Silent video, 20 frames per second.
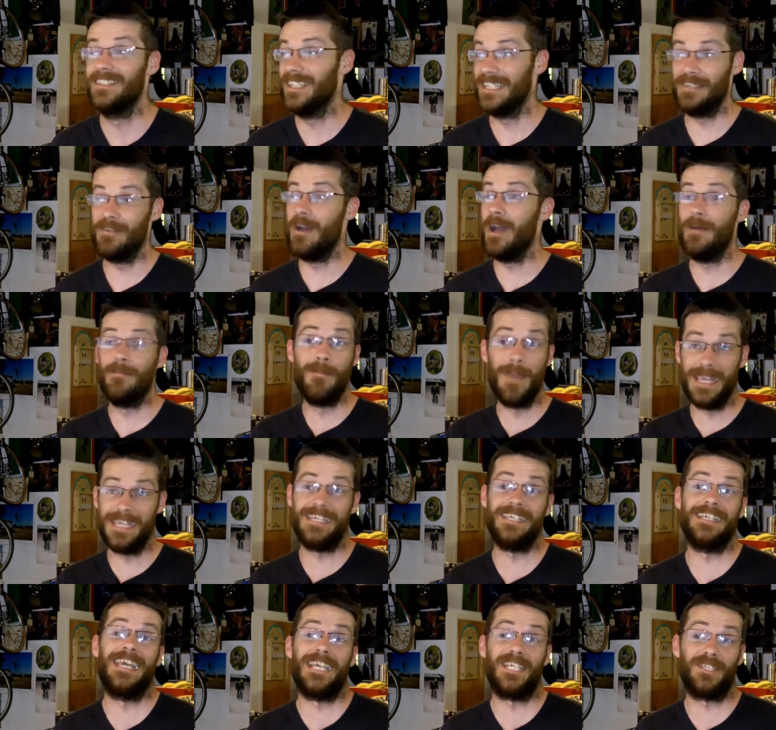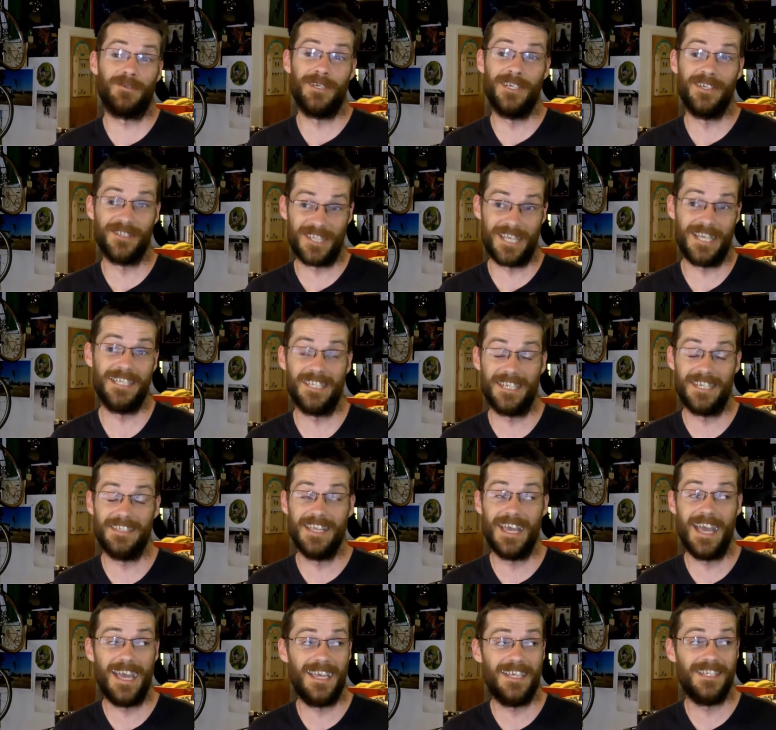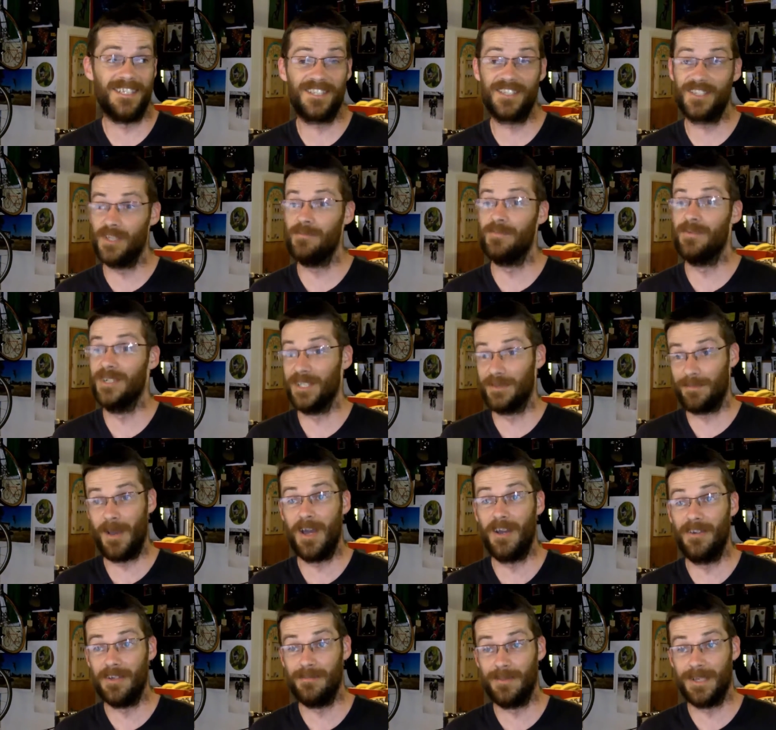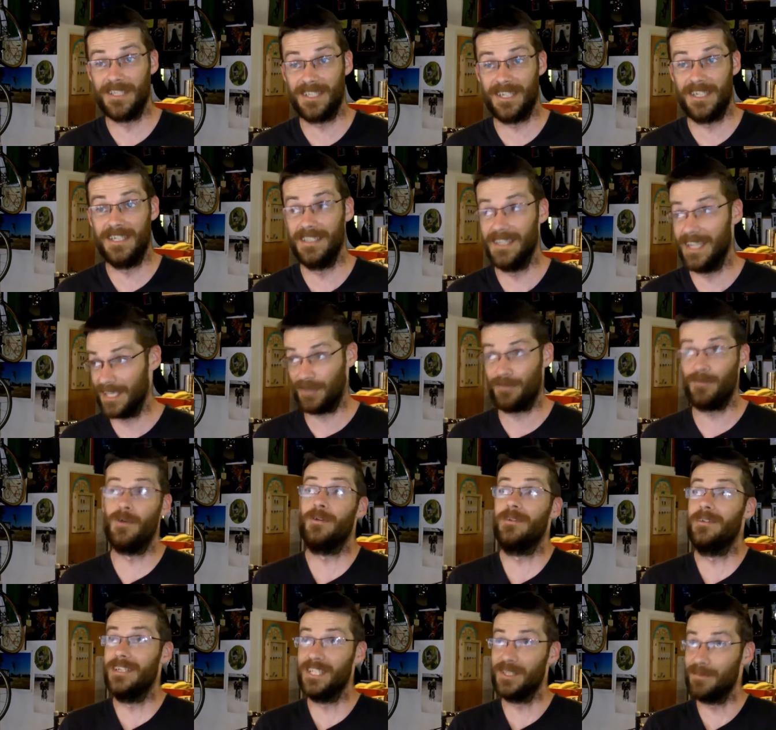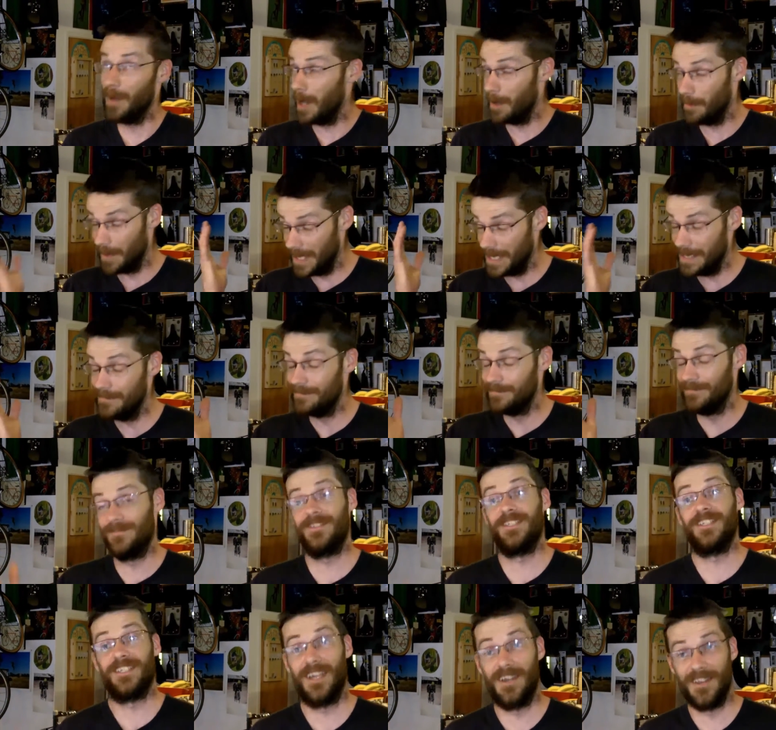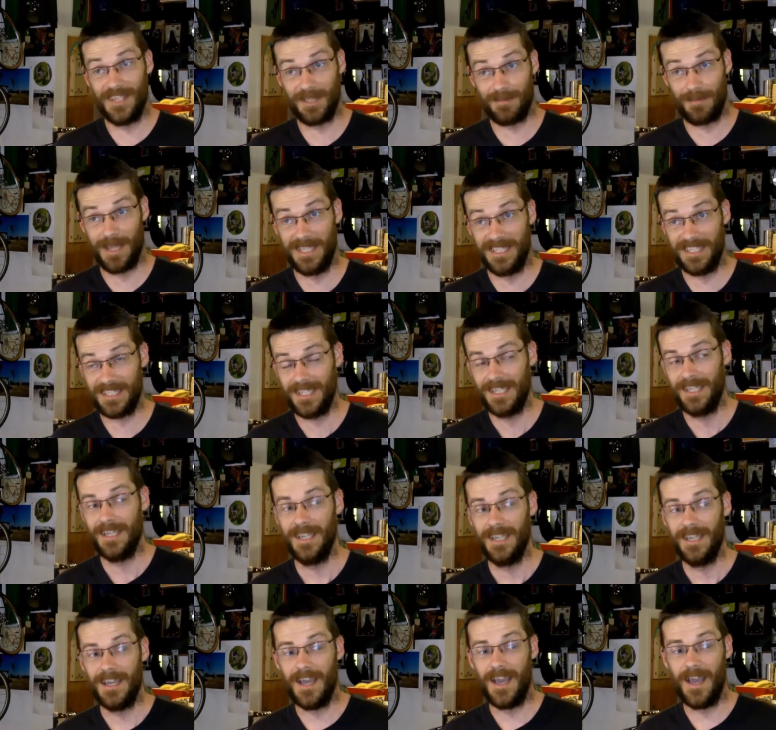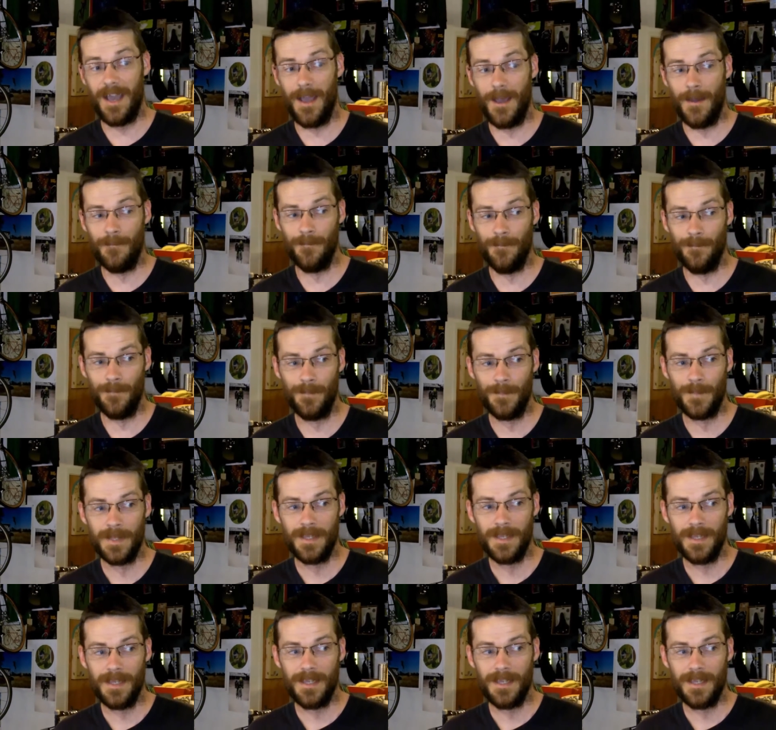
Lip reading: They go out and make an X, Y, or Z, and that is super inspiring, basically, and that's what inspired me to start this place. And